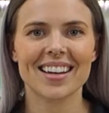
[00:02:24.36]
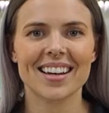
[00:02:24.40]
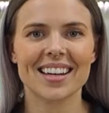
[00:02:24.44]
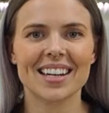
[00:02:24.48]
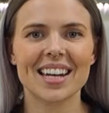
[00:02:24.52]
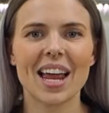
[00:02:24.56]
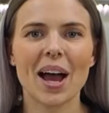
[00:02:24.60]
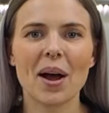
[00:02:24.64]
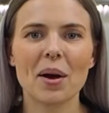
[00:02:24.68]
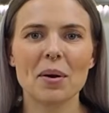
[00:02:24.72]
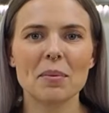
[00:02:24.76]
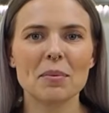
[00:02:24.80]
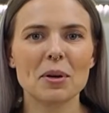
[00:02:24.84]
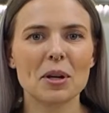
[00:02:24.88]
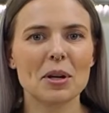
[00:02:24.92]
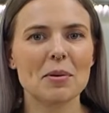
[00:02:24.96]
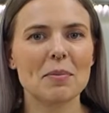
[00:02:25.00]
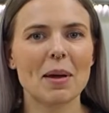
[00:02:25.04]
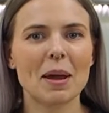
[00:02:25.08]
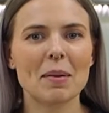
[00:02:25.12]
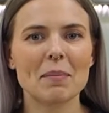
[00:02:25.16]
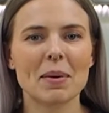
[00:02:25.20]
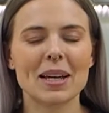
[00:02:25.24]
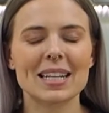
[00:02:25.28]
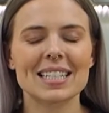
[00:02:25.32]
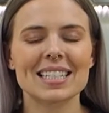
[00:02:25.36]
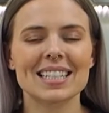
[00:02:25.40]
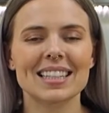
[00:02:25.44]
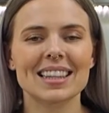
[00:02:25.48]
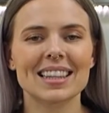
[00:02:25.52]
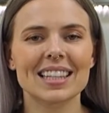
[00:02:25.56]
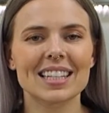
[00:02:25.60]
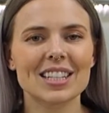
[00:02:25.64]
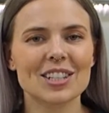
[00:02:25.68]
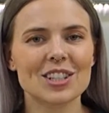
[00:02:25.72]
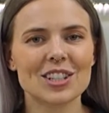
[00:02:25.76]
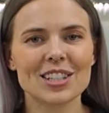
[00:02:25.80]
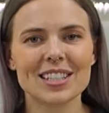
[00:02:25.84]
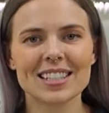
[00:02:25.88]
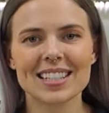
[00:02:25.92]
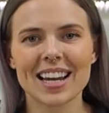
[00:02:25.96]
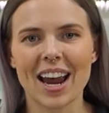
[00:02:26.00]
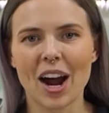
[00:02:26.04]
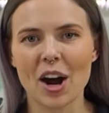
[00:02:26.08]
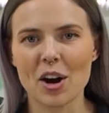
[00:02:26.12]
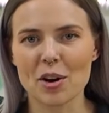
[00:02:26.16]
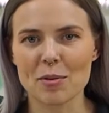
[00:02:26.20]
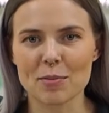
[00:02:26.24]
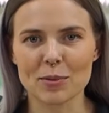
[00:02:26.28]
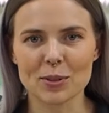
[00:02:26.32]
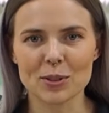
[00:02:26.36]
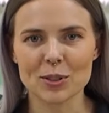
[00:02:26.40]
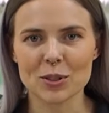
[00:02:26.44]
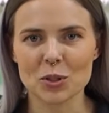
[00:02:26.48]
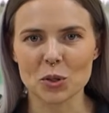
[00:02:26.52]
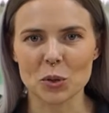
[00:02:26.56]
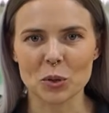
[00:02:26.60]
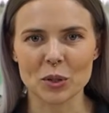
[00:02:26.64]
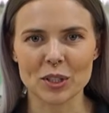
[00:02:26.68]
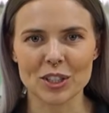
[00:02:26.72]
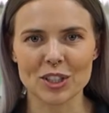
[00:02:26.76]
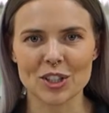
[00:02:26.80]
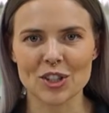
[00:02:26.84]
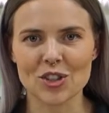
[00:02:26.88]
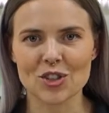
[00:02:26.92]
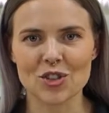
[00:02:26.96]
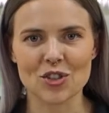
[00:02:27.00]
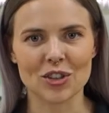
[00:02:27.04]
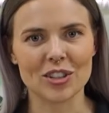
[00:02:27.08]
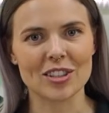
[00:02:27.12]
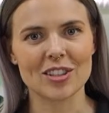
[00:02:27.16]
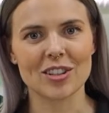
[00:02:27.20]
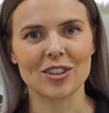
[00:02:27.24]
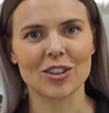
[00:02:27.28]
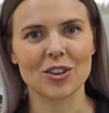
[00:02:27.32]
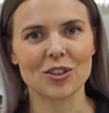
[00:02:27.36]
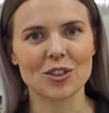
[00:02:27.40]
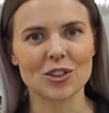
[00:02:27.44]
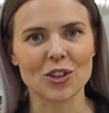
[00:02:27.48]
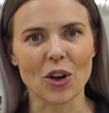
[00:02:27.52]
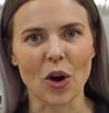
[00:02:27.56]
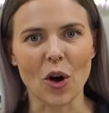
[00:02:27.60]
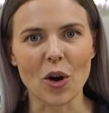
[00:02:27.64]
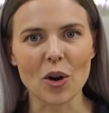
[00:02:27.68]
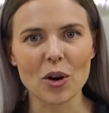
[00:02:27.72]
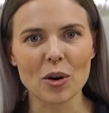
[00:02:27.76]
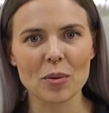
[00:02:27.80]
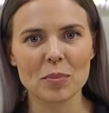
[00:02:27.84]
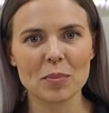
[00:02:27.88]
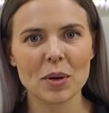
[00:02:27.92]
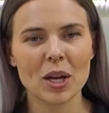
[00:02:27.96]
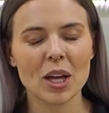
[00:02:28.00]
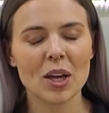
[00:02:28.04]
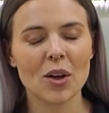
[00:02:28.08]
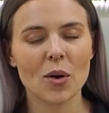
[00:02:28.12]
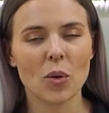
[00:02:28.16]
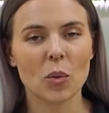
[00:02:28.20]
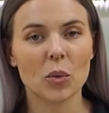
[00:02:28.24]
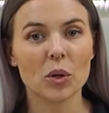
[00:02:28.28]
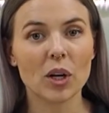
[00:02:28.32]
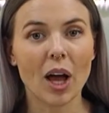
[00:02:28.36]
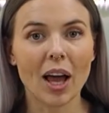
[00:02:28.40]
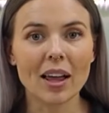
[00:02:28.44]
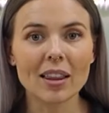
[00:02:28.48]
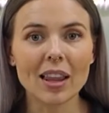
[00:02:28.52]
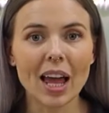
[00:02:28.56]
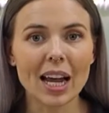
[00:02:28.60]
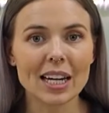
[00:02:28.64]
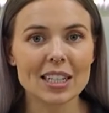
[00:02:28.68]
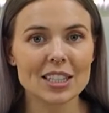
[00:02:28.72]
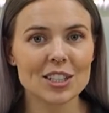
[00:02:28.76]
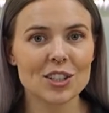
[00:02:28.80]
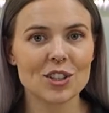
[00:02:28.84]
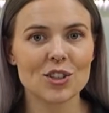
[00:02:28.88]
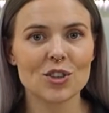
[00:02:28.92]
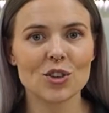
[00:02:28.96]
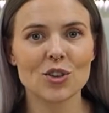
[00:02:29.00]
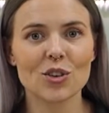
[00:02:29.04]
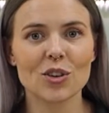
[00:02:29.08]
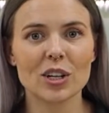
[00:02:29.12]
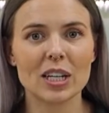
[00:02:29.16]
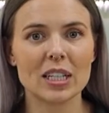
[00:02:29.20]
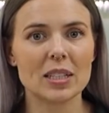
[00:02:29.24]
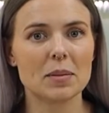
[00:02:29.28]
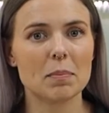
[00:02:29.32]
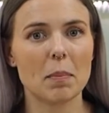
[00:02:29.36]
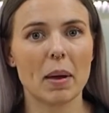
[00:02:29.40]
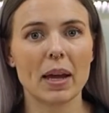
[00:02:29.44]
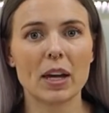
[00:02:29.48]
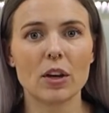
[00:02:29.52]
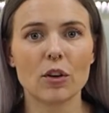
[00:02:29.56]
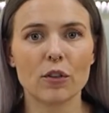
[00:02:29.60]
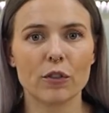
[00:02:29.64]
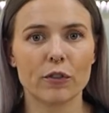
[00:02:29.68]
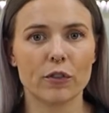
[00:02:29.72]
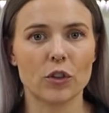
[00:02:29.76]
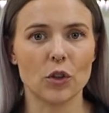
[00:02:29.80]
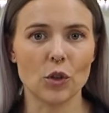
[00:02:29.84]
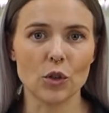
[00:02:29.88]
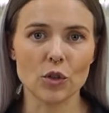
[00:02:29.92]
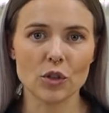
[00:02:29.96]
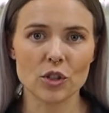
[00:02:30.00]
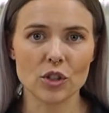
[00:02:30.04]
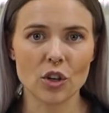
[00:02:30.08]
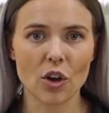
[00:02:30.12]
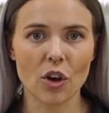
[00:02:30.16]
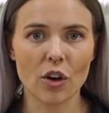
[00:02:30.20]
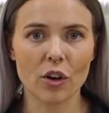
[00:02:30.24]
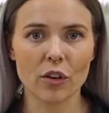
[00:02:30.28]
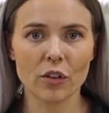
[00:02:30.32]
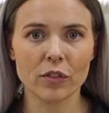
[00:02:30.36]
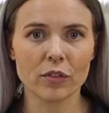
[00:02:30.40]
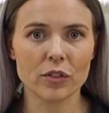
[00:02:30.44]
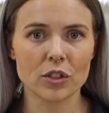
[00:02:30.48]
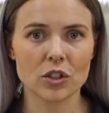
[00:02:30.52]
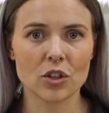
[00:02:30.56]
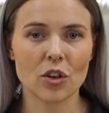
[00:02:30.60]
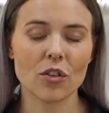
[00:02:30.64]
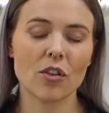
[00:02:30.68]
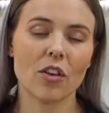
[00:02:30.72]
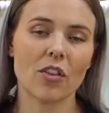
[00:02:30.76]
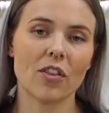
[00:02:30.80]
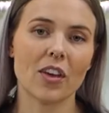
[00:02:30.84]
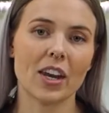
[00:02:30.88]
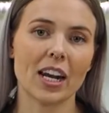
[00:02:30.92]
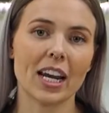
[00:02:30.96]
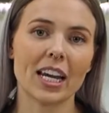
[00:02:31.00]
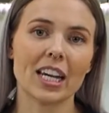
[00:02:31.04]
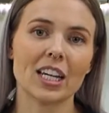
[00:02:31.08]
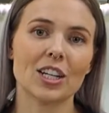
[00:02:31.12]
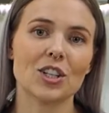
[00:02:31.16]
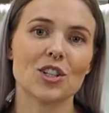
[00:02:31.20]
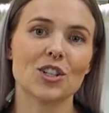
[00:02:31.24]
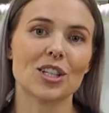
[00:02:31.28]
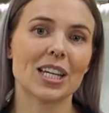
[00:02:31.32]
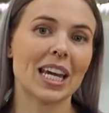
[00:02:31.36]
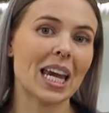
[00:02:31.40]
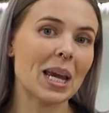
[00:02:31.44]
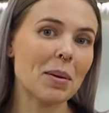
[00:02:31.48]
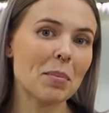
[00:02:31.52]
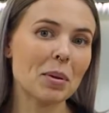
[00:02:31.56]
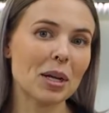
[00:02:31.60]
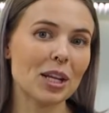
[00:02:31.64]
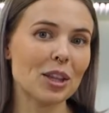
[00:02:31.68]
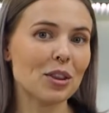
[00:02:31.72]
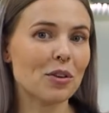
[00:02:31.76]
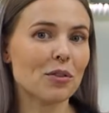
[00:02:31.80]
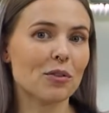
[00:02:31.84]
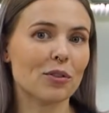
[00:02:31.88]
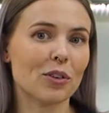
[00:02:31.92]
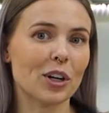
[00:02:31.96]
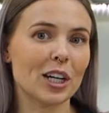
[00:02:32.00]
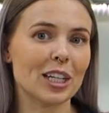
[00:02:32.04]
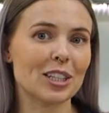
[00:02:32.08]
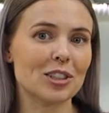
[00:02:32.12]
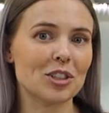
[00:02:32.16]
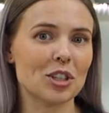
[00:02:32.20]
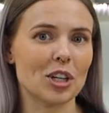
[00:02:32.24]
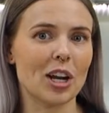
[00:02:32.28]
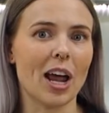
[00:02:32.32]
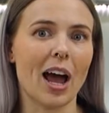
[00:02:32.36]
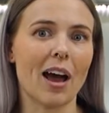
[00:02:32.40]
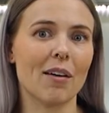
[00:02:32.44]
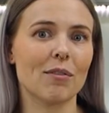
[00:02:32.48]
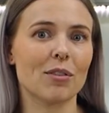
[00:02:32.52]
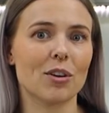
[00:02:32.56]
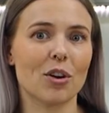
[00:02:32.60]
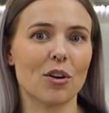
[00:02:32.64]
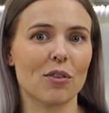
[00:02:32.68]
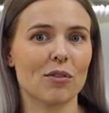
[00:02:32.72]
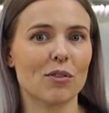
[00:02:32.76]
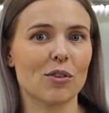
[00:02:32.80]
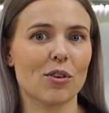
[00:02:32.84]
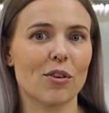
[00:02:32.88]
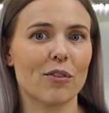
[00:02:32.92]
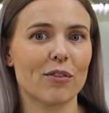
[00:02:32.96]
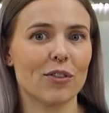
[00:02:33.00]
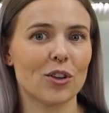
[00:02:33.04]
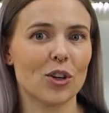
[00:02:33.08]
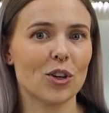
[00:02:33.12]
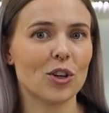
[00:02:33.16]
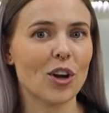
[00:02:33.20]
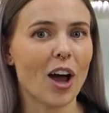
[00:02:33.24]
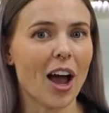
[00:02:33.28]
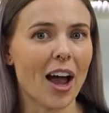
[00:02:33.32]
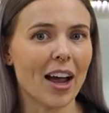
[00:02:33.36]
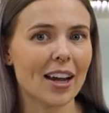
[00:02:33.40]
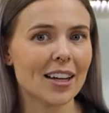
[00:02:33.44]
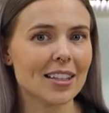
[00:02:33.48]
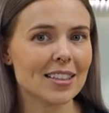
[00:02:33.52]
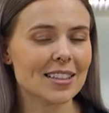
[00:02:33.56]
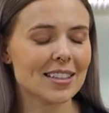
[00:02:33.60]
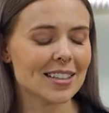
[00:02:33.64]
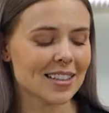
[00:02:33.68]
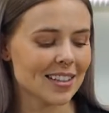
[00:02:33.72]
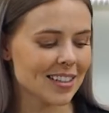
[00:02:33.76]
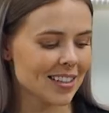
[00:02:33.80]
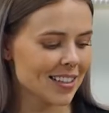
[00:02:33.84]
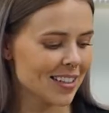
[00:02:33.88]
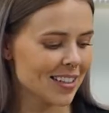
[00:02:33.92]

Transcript: Now I'm gonna make my delicious caramel sauce to drizzle on top. What I like to do is make a few serves so that then I can just keep it in the fridge and have it over a few nights.